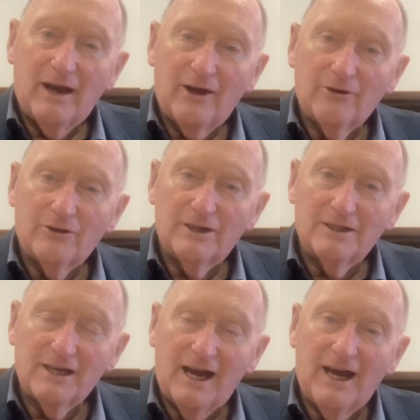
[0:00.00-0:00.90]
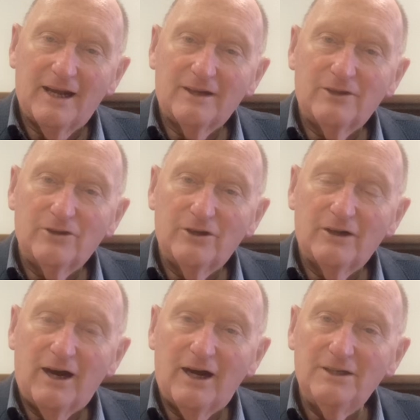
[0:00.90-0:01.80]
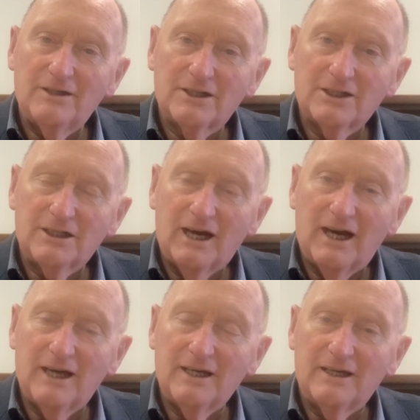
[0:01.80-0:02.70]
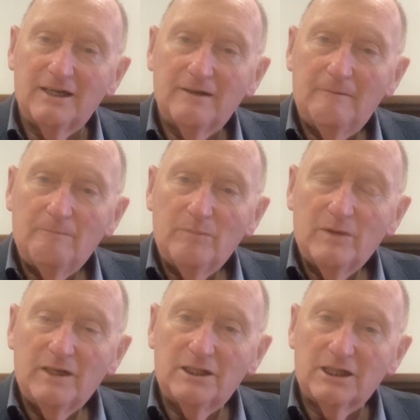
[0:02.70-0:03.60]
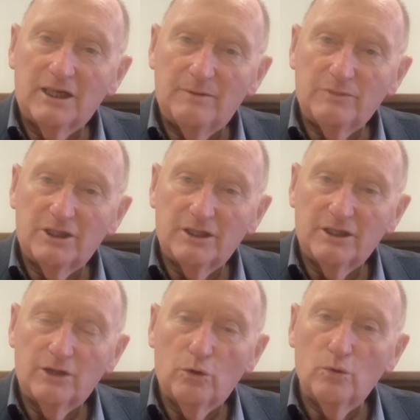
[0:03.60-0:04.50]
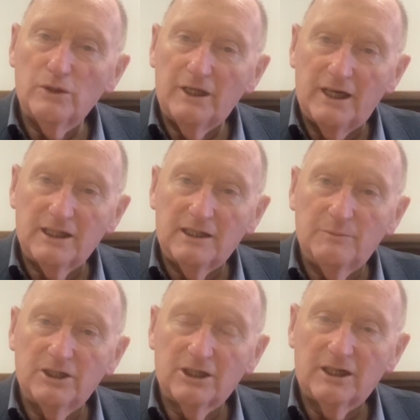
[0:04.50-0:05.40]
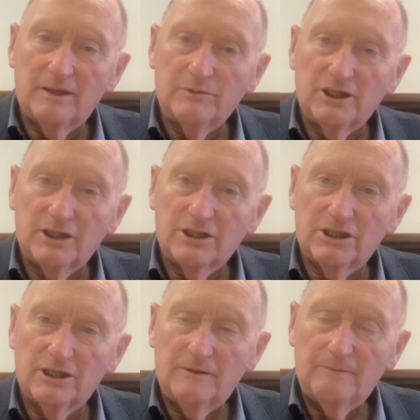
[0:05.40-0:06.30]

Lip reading: desire, to understand the scripture, the Old Testament scriptures,